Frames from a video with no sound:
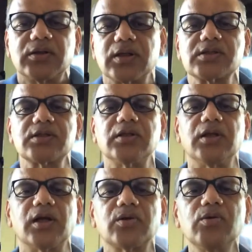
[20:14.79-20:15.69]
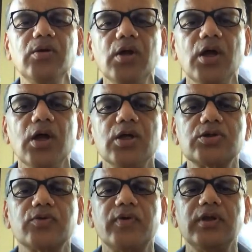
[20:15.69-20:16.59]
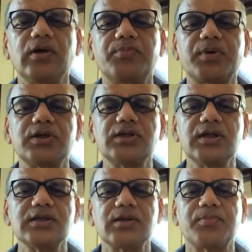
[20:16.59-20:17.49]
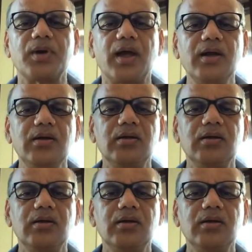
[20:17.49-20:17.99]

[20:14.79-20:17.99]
tungsten electrode. So when the pressure is applied,